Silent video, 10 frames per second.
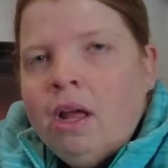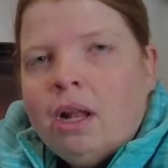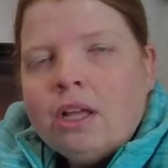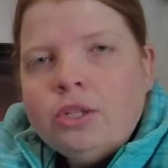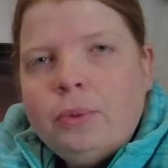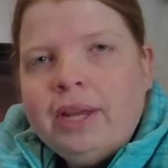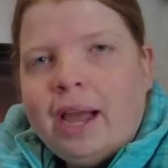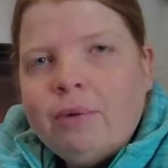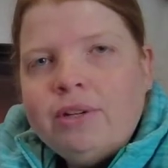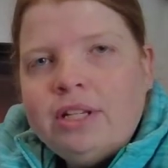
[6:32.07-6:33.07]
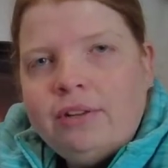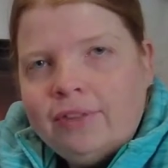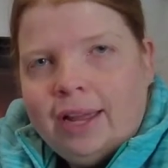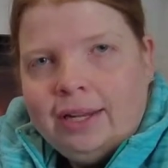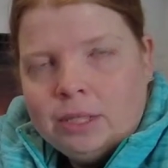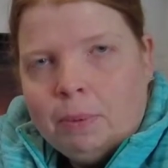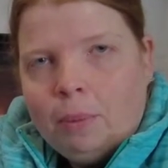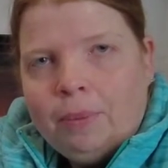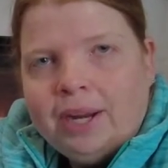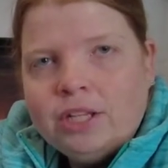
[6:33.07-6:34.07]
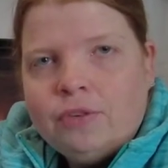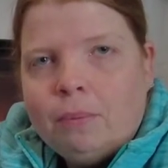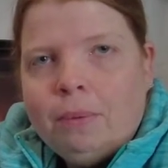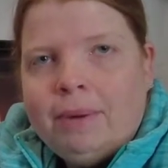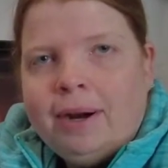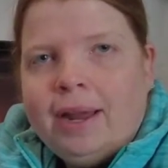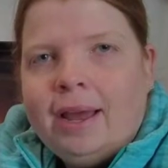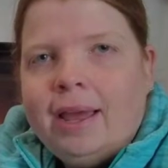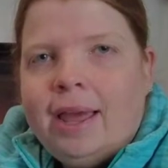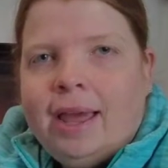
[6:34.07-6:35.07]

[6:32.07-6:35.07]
Last week I received a small package from America,